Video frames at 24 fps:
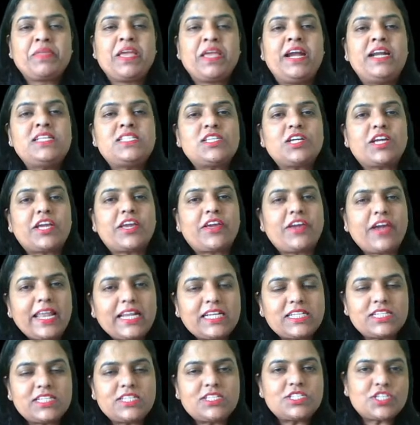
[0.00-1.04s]
It is a
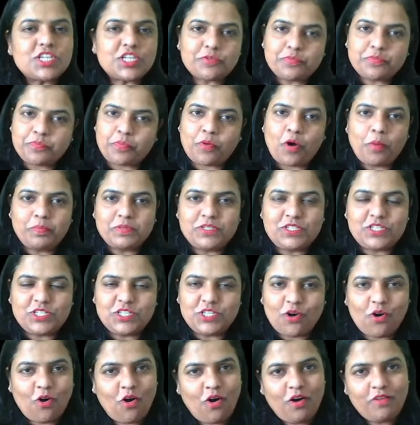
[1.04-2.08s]
characteristic
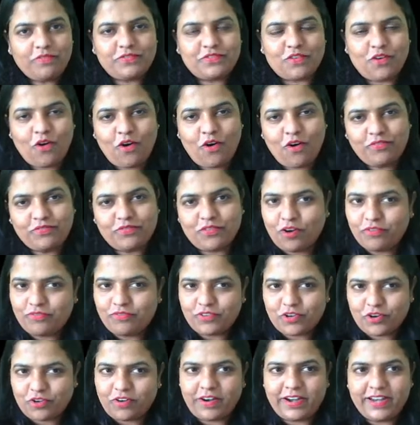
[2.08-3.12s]
property of
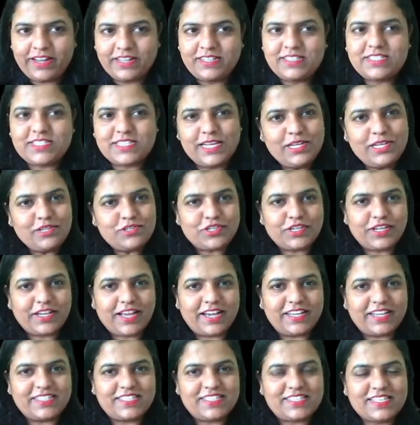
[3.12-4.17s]
colloidal solution,
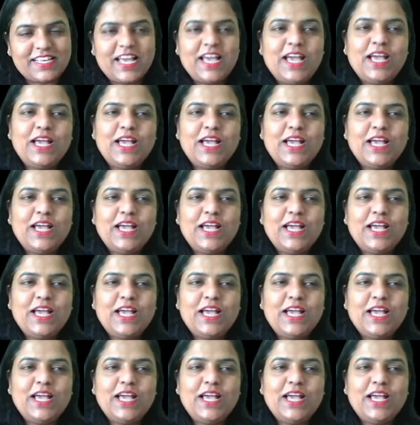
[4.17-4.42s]
guys.